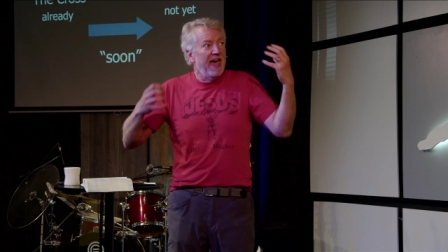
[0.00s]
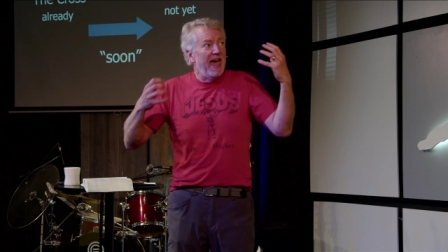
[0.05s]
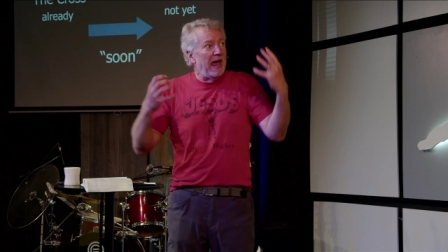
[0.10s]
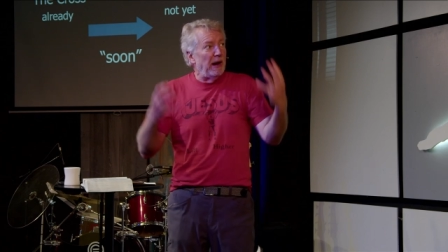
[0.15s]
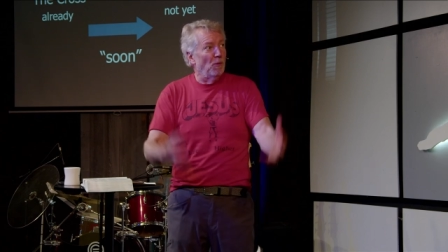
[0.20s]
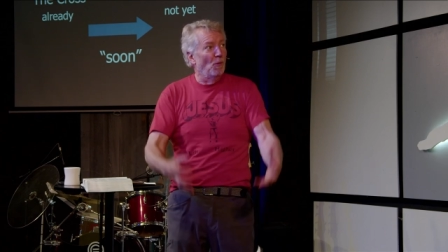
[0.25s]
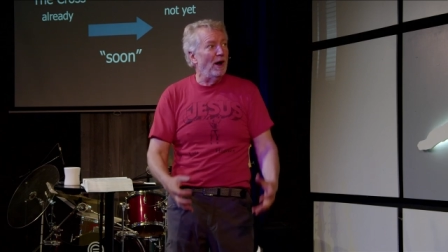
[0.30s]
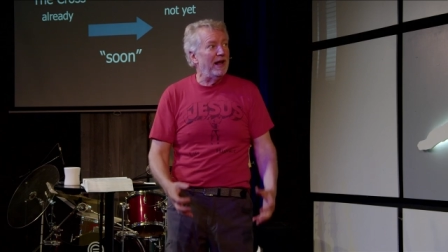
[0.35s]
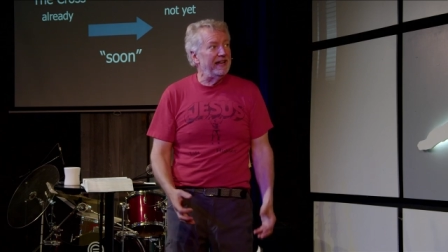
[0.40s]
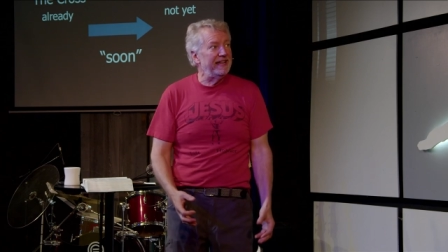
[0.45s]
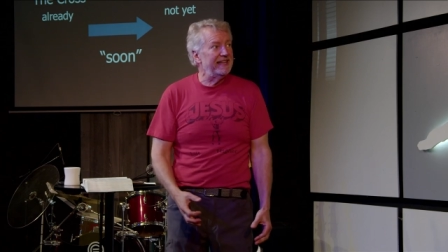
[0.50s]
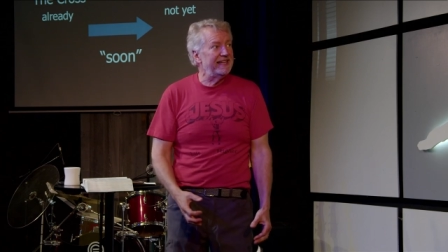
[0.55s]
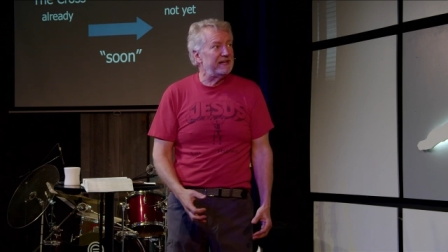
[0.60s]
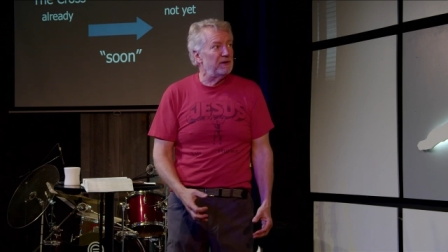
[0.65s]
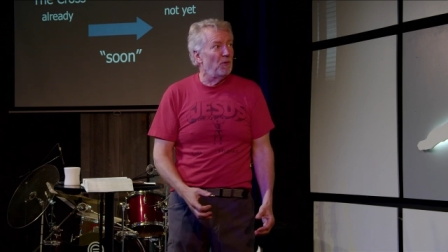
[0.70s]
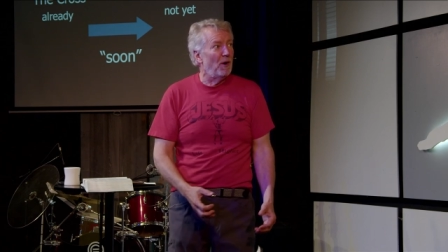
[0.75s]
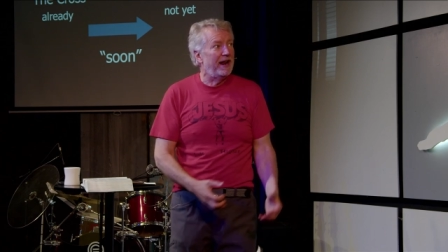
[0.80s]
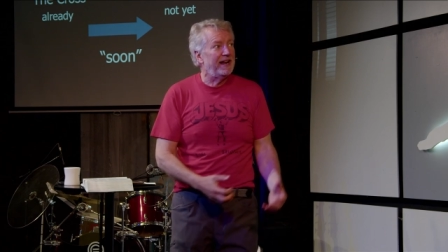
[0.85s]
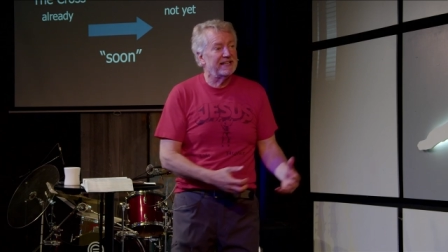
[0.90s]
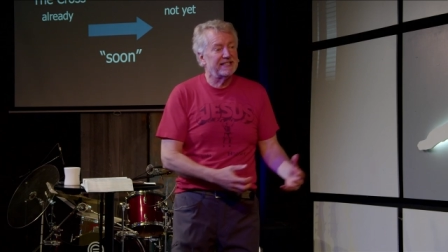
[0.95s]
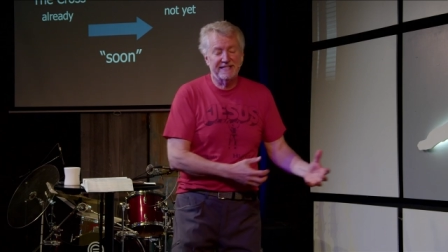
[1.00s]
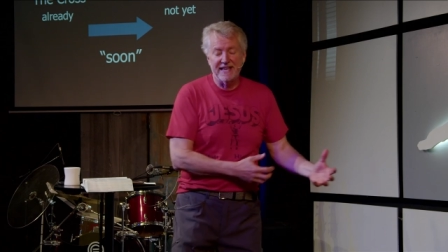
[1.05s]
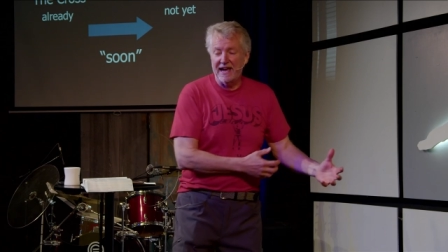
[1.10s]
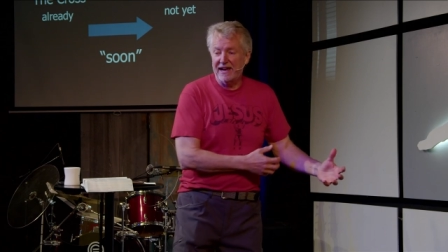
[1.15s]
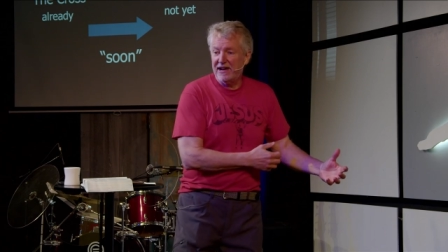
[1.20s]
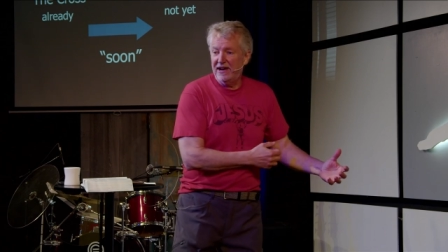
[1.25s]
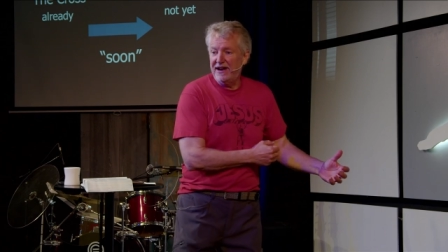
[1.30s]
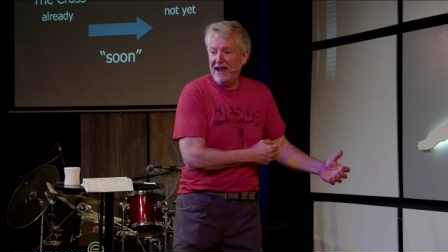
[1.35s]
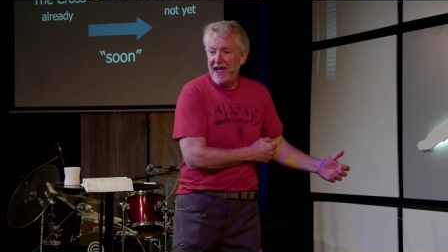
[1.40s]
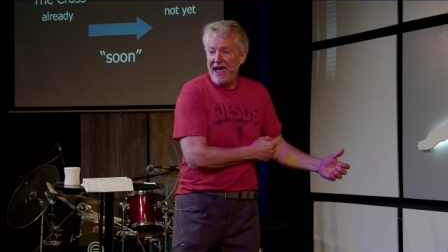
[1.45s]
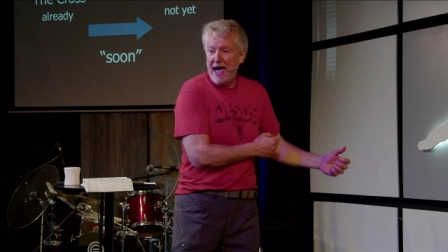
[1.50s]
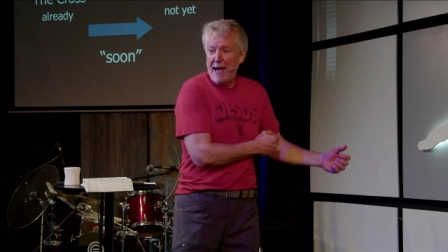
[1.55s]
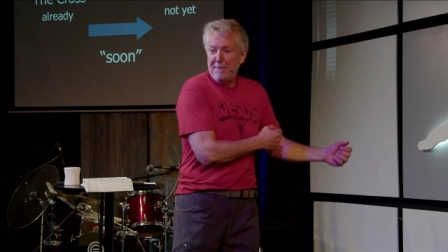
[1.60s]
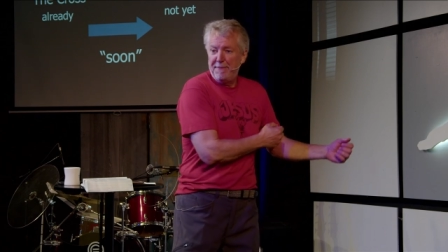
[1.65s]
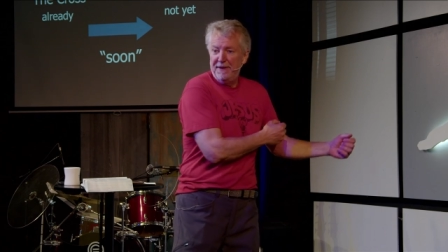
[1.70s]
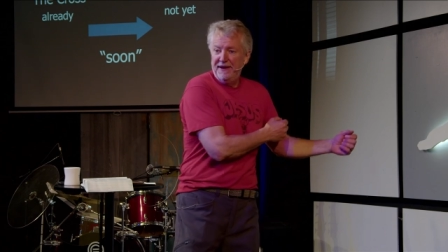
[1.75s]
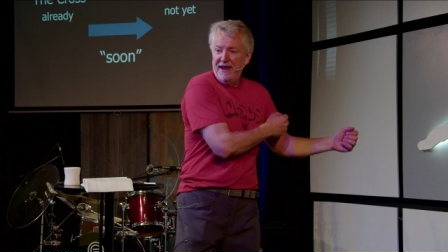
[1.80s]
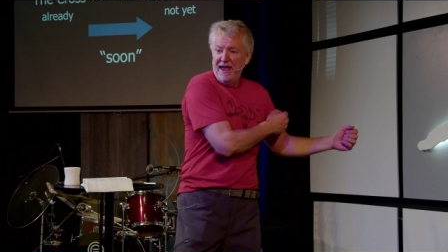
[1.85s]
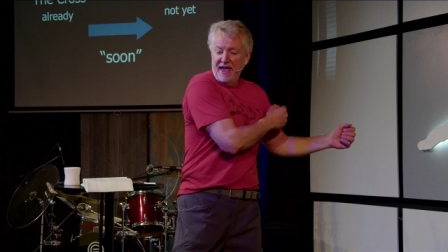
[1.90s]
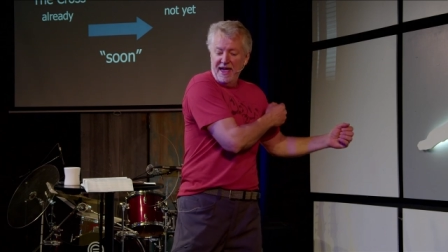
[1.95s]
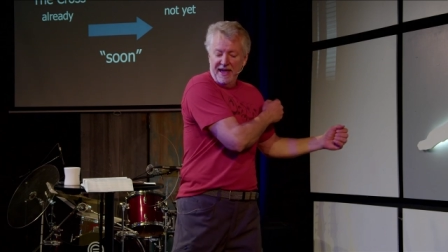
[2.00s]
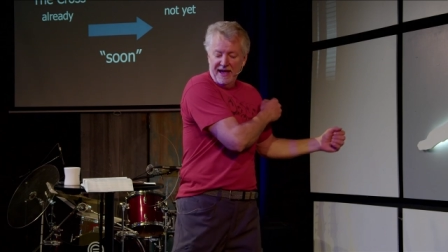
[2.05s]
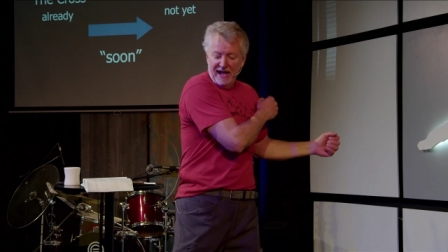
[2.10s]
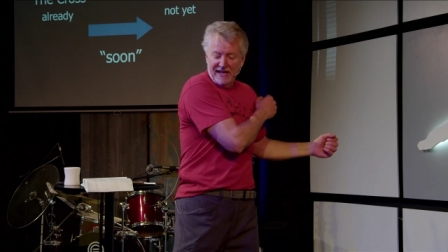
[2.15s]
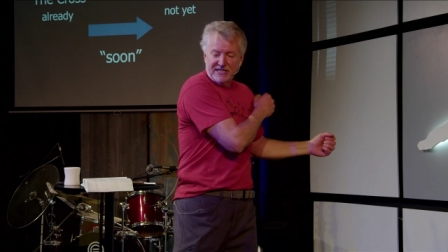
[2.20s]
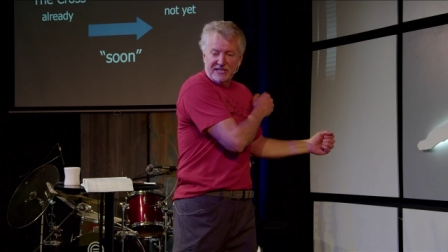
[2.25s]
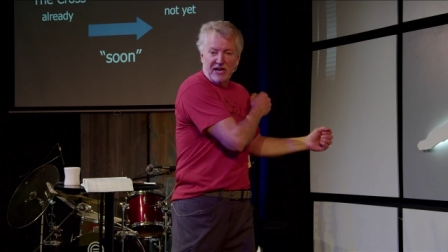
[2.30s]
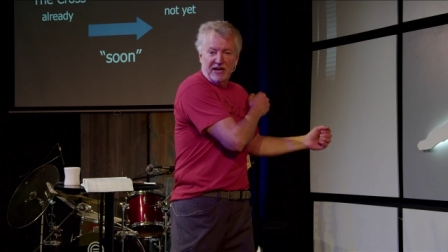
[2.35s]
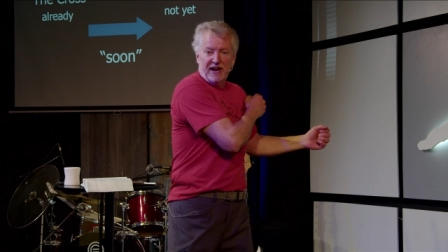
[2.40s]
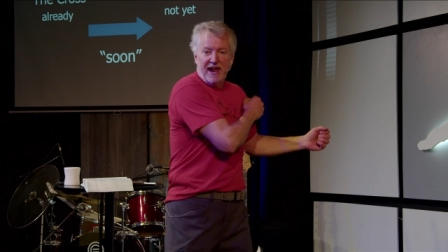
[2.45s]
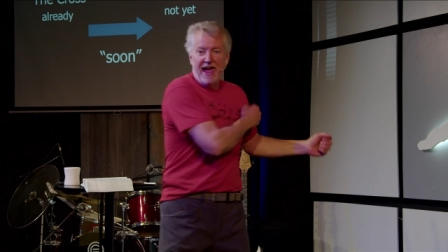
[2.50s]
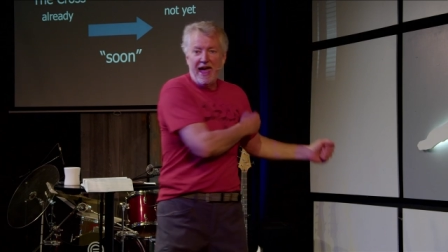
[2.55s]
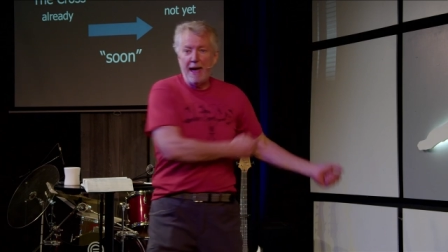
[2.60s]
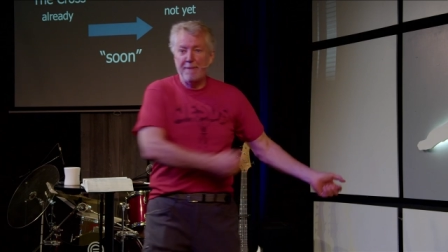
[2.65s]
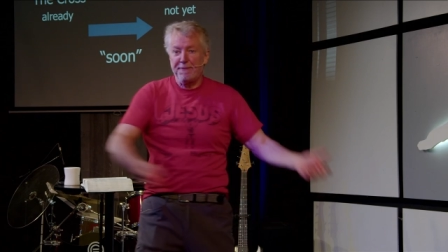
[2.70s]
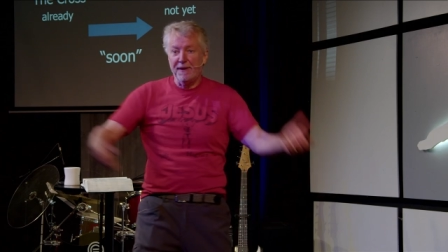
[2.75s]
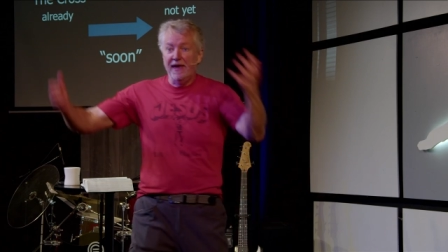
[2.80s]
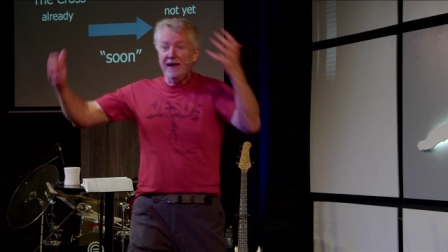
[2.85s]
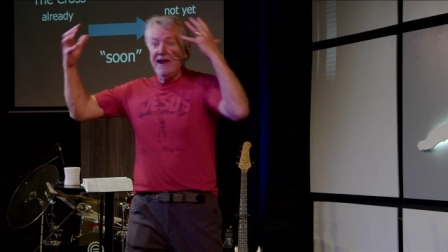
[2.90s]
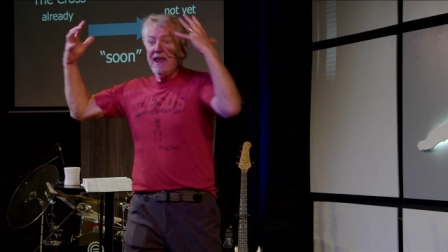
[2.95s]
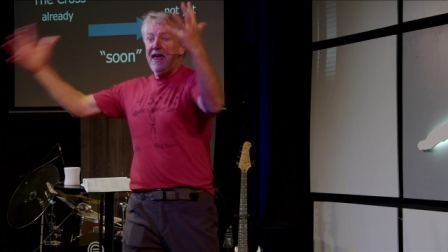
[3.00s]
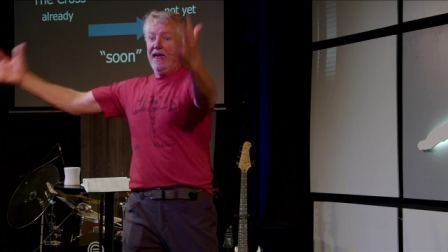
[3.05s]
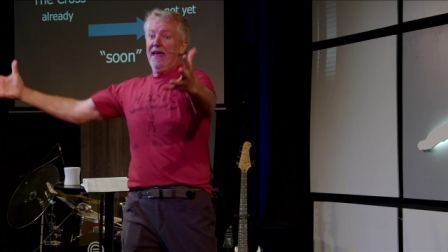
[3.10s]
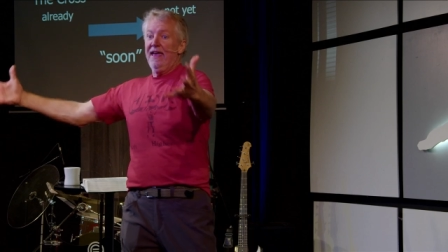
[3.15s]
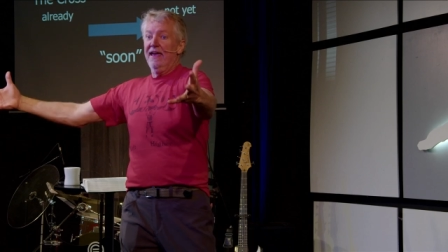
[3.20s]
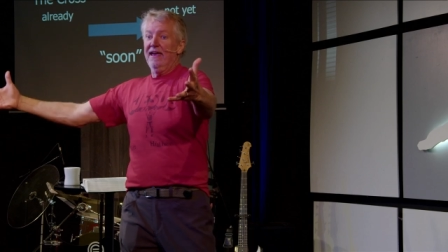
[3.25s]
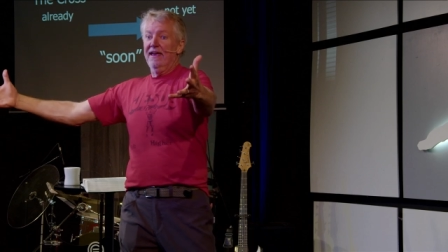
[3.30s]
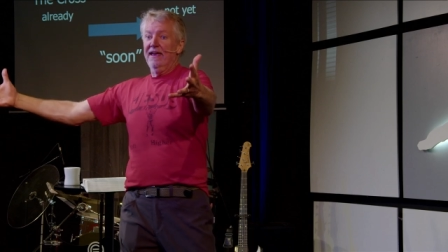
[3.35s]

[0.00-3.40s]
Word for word: And when, when is that going to happen? It's going to happen.